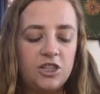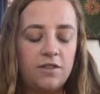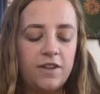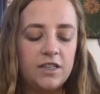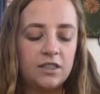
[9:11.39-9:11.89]
the
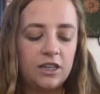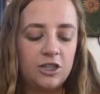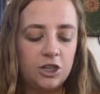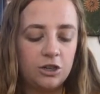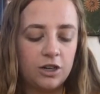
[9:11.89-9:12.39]

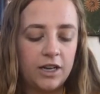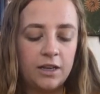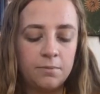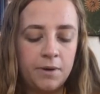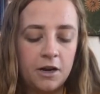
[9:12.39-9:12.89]
ventilation grate
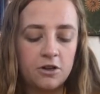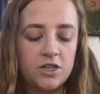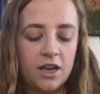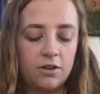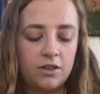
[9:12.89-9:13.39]
and peered
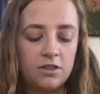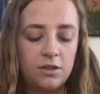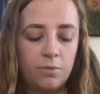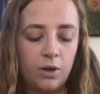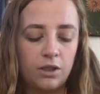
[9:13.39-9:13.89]
down into the
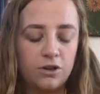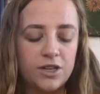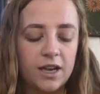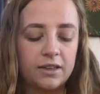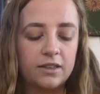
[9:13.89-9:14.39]
boiler
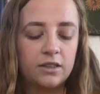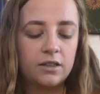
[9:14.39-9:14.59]
deck.